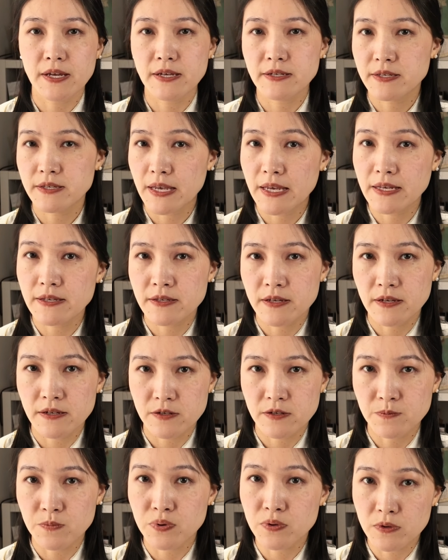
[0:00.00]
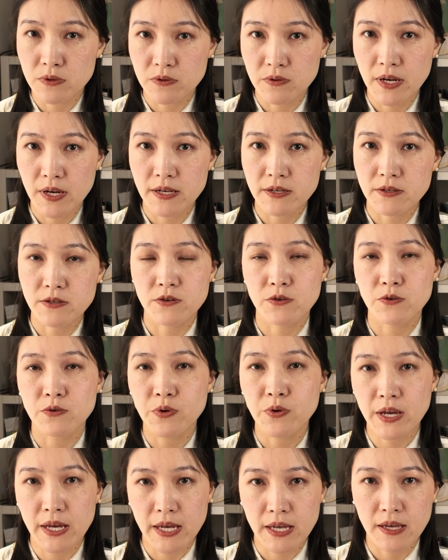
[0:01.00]
it's instant pouring, so
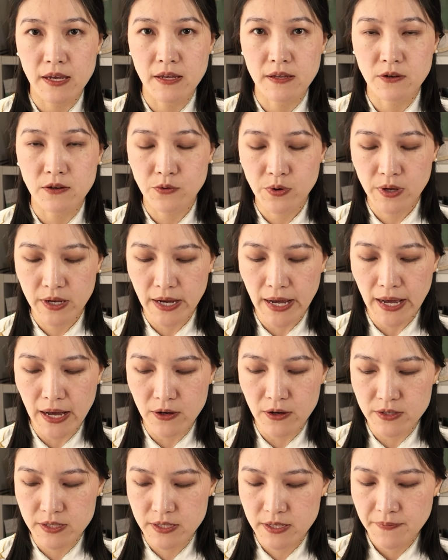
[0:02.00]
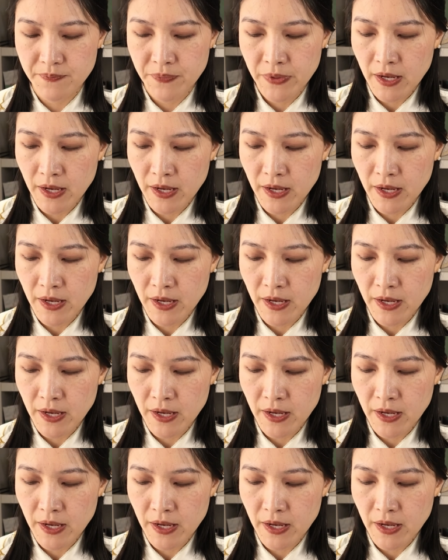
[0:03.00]
quick in, quick out,